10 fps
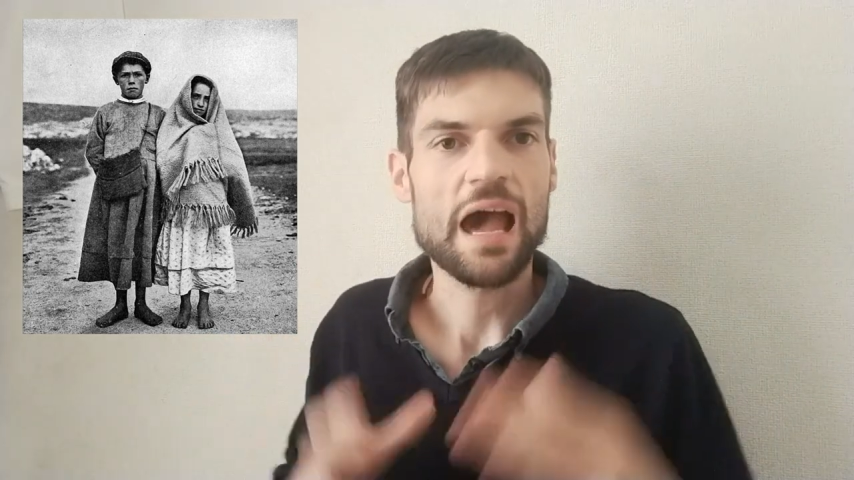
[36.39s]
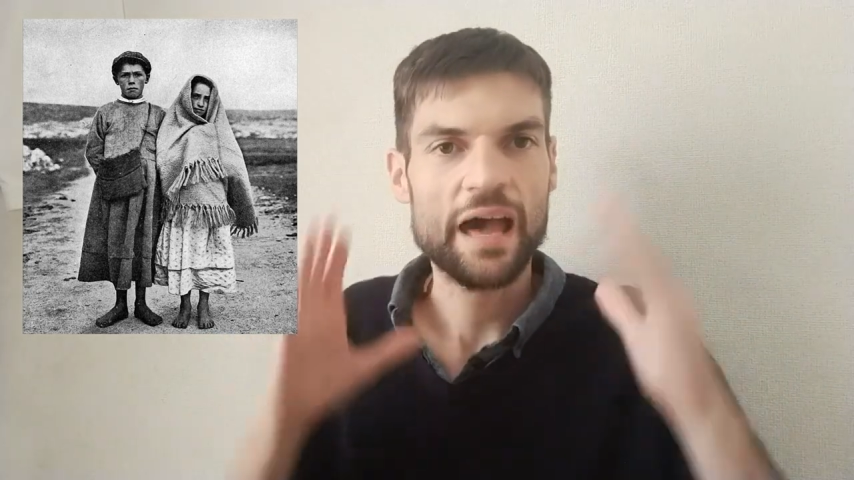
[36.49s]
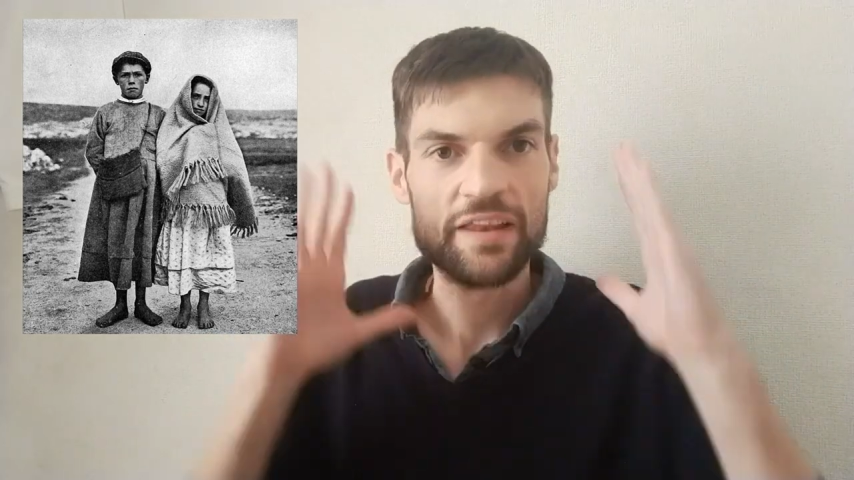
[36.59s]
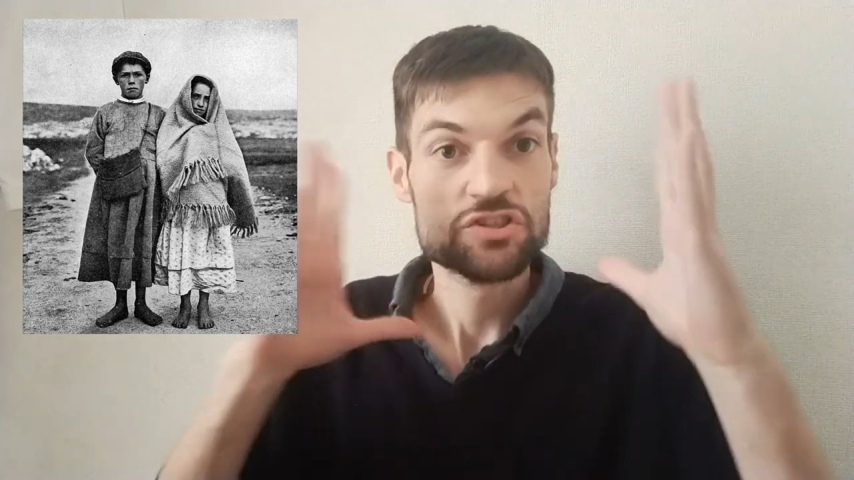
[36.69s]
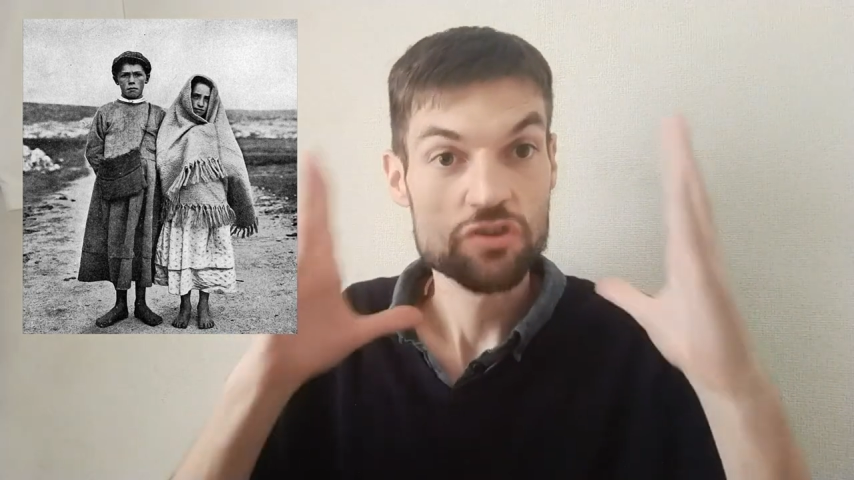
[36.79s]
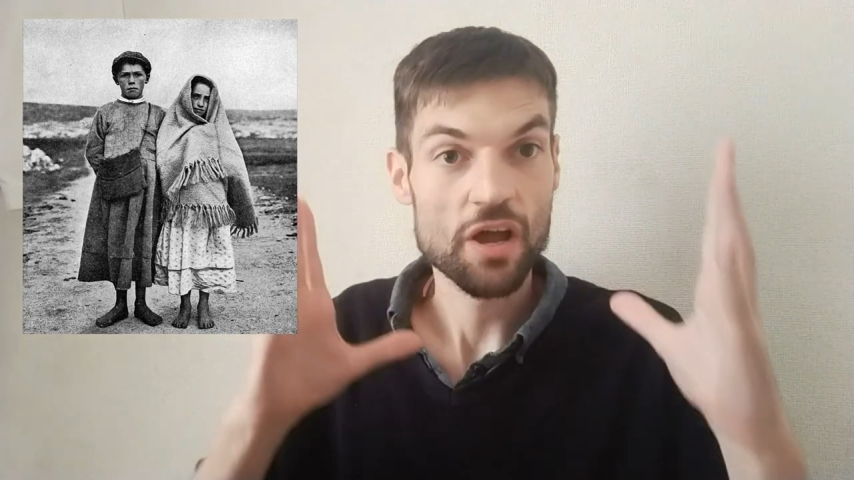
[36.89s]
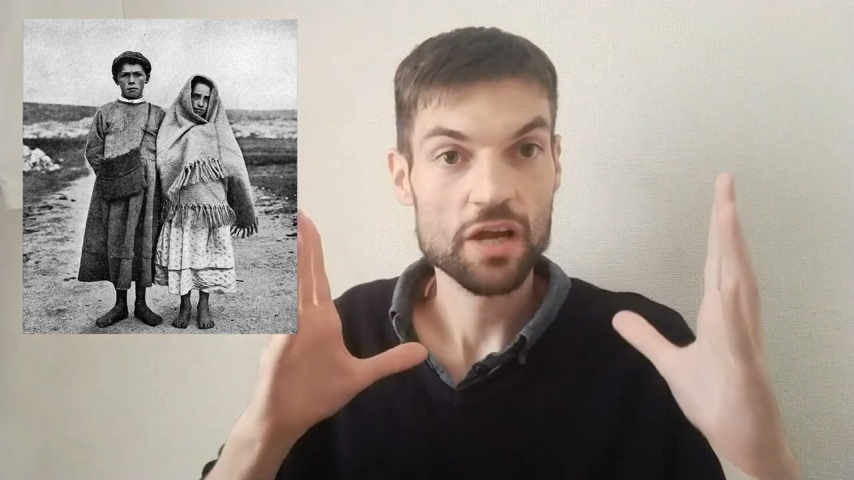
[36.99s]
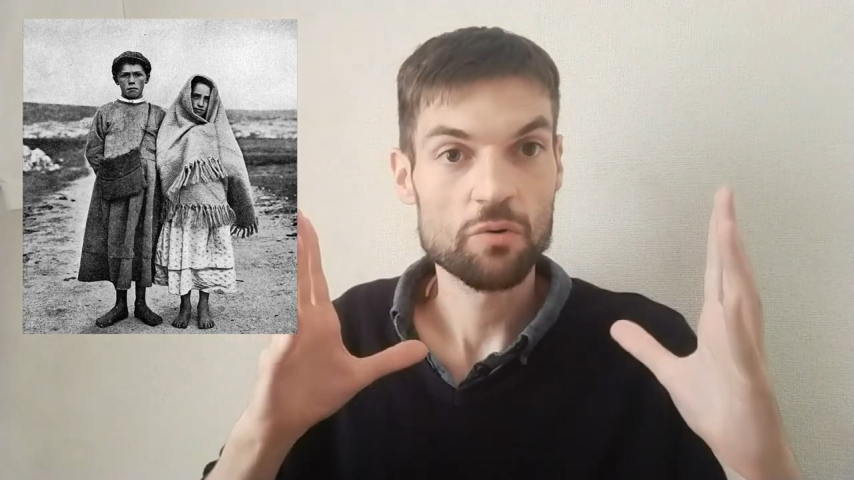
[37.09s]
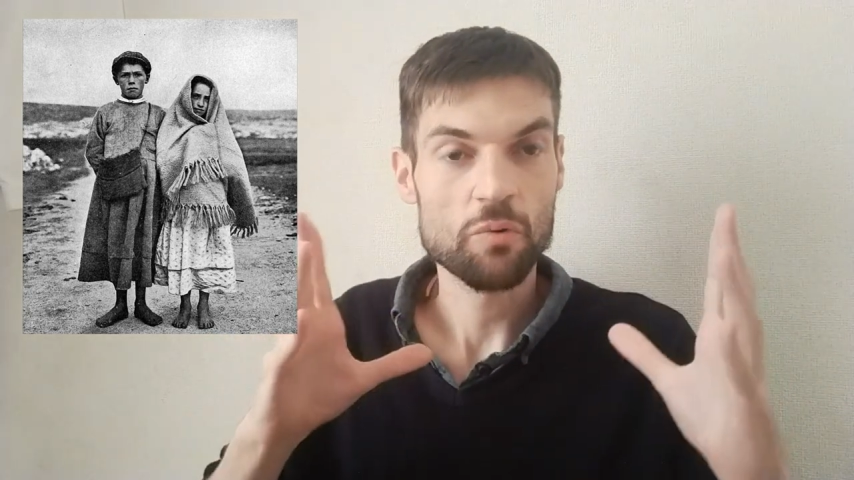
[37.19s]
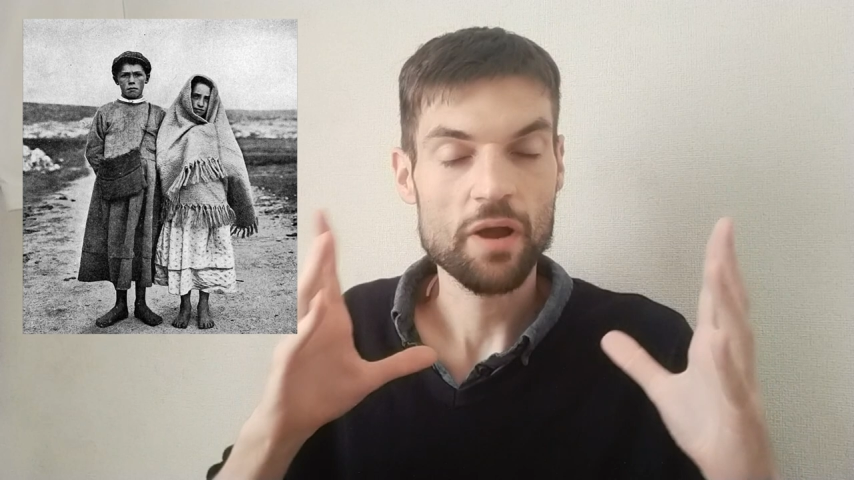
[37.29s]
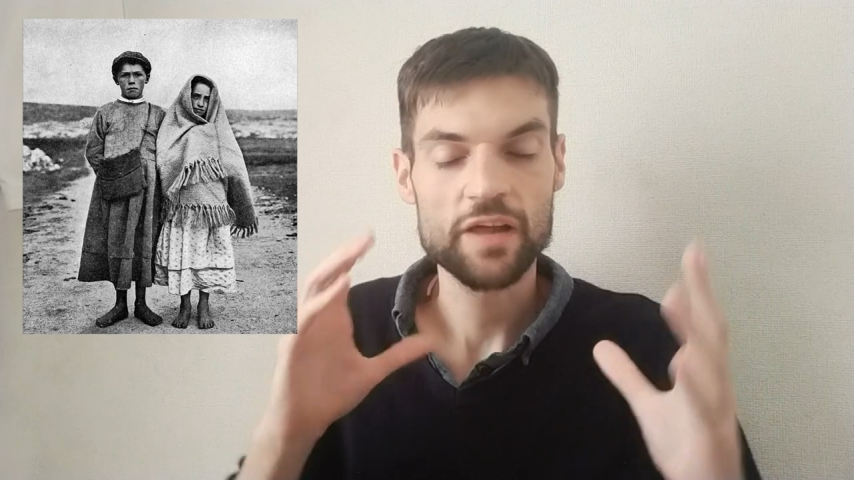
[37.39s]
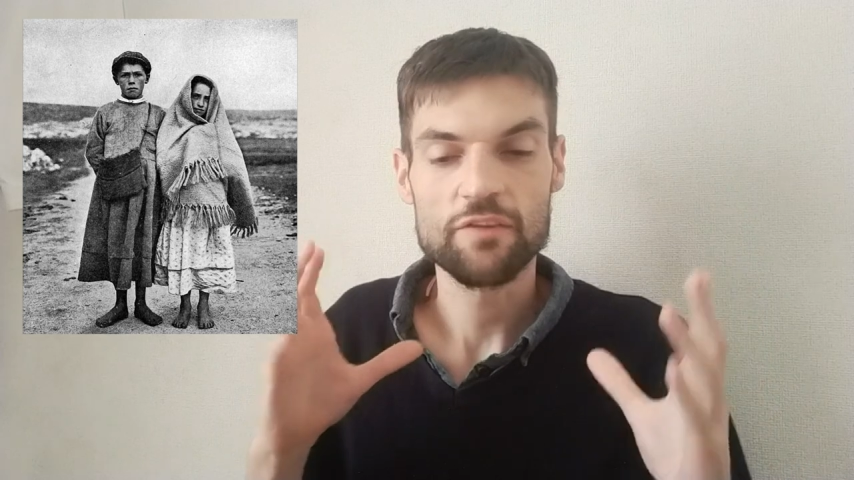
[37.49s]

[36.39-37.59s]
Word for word: and straight away,